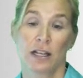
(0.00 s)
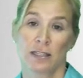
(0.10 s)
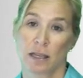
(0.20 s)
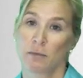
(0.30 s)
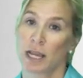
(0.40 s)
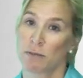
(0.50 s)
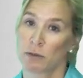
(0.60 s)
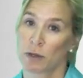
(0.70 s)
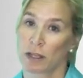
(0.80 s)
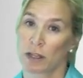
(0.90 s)

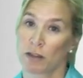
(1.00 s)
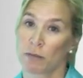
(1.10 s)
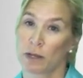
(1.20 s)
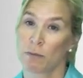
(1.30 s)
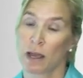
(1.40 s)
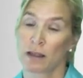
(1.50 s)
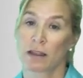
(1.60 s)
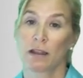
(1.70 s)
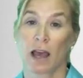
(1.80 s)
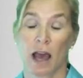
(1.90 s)
sometimes with a
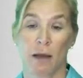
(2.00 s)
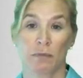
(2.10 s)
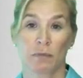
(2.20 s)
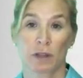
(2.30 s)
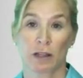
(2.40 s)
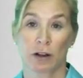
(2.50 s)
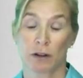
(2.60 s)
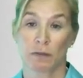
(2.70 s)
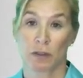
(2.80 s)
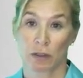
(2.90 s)
3-month
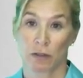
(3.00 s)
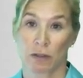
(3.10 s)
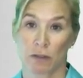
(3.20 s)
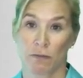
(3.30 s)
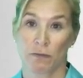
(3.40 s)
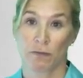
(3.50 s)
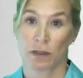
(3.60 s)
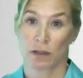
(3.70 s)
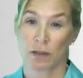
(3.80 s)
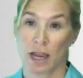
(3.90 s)
or
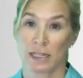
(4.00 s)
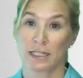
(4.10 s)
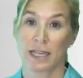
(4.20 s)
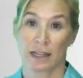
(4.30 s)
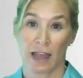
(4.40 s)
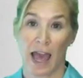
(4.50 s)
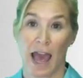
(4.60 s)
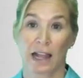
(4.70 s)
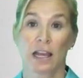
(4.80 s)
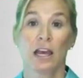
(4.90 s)
90-day
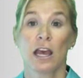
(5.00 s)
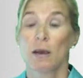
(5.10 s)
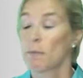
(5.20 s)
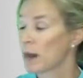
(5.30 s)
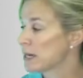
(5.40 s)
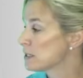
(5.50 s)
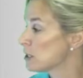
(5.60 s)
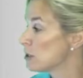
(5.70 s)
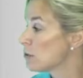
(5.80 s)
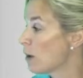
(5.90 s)
lag, but
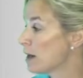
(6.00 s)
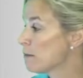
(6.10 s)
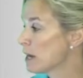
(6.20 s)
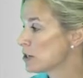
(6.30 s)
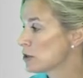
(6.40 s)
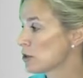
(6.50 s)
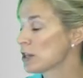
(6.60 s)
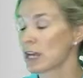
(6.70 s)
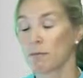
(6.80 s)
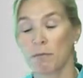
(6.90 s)
you want to make sure
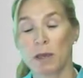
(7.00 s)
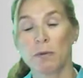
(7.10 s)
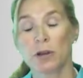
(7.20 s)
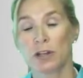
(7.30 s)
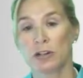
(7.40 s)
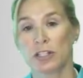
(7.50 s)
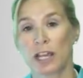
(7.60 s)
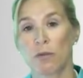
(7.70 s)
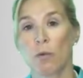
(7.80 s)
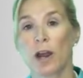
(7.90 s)
that people
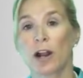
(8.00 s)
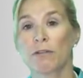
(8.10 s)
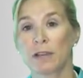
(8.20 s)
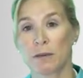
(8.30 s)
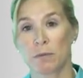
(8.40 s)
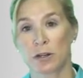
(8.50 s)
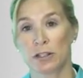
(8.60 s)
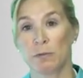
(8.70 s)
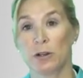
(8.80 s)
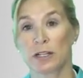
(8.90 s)
understand what are
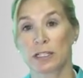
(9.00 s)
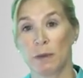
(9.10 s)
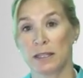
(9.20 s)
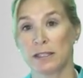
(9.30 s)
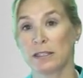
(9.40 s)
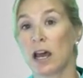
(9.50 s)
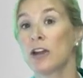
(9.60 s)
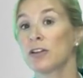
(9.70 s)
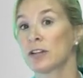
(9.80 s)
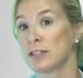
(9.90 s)
reimbursable expenses
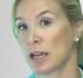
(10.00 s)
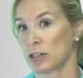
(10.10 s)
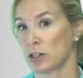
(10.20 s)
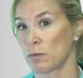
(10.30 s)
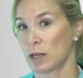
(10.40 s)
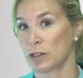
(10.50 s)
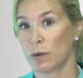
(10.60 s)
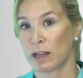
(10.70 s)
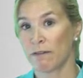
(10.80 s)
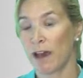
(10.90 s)
under the Section
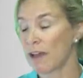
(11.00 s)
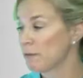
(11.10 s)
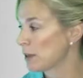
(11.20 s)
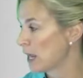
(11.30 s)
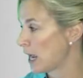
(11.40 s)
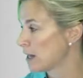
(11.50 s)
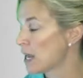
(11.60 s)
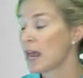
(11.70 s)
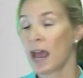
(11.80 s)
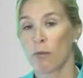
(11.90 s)
125 plan
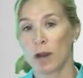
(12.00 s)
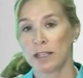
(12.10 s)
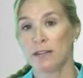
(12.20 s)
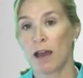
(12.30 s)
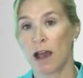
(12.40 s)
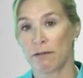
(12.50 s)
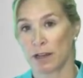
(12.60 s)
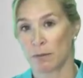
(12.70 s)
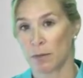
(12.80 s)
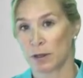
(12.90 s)
and what is not
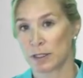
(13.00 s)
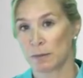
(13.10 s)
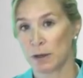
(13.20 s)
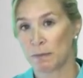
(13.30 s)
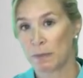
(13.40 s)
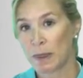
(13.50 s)
reimbursable.